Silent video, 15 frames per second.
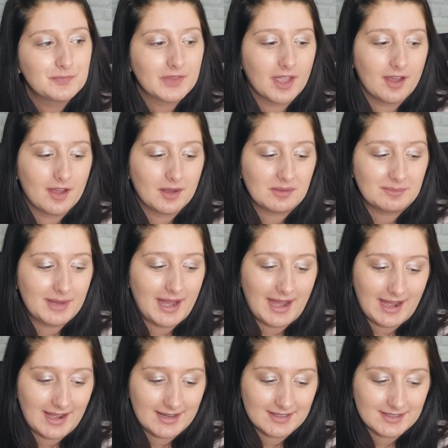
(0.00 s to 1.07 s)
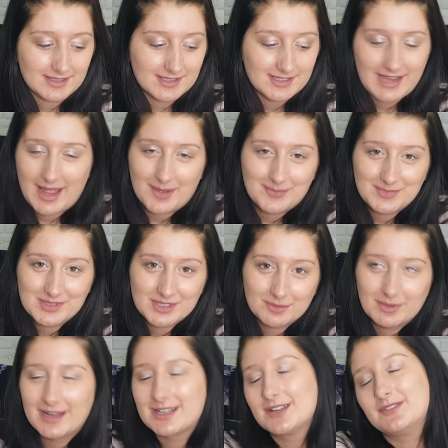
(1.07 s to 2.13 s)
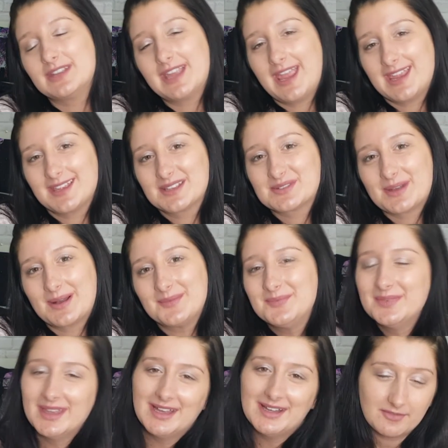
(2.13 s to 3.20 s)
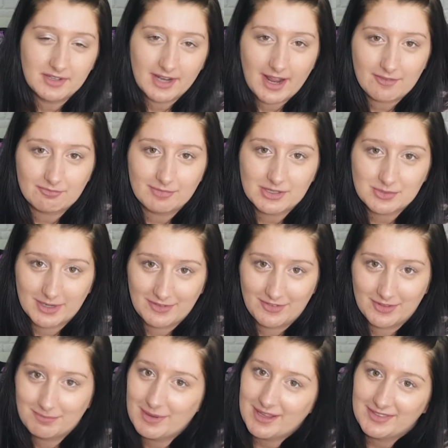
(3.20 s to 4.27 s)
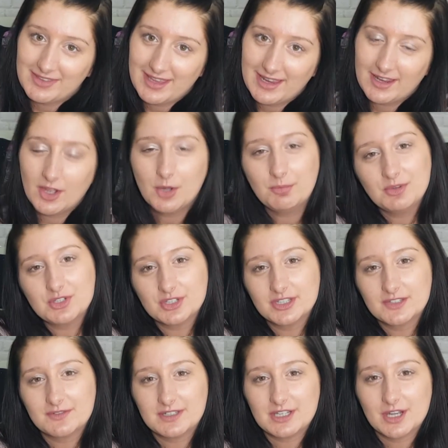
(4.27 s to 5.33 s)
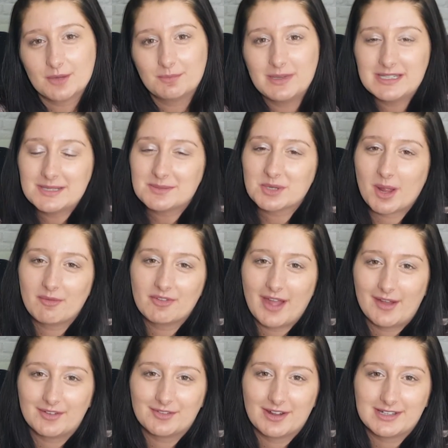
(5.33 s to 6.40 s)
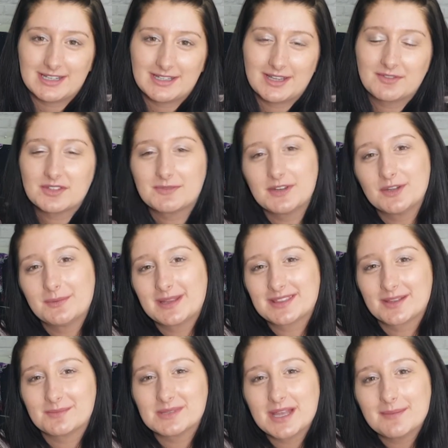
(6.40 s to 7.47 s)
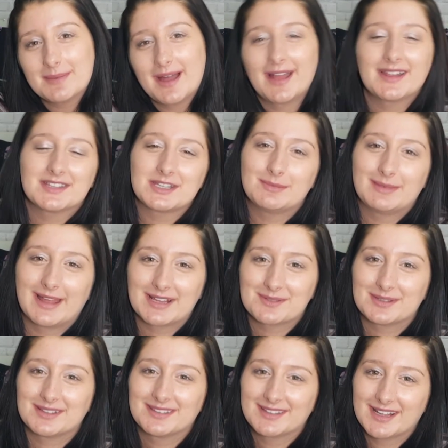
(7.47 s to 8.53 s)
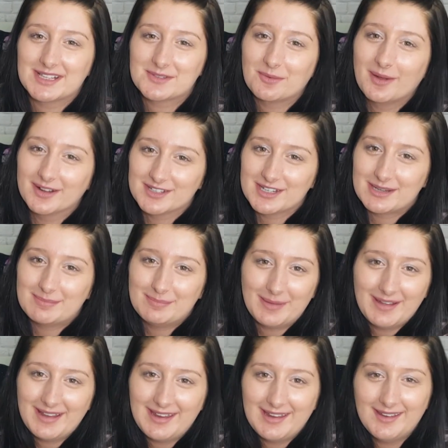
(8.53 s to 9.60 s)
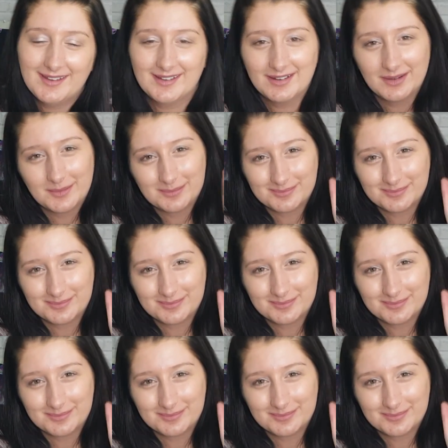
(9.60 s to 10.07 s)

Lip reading: And yeah, so we had lovely cake as well. That's everything I have for my 25th birthday. I hope you enjoyed this video. Please subscribe if you haven't already, give this video a big thumbs up, and I'll see you in the next one. Thanks for watching, bye!